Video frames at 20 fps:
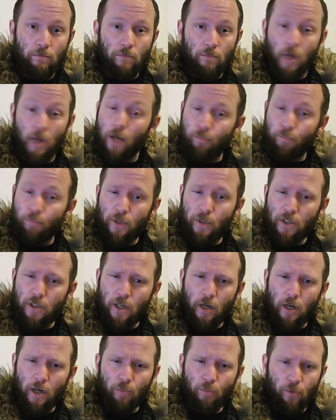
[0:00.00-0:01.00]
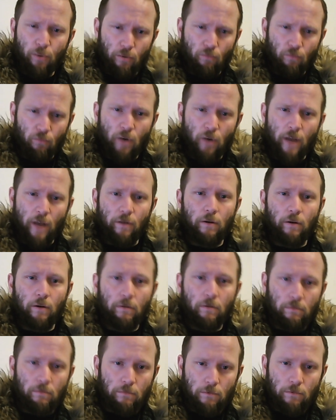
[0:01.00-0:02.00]
not be scared, but rather
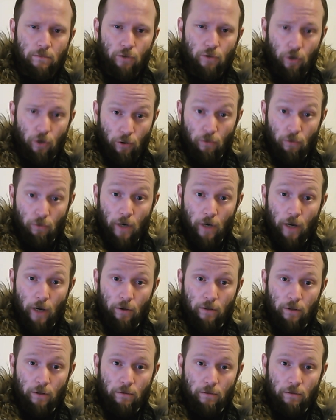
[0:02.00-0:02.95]
turn around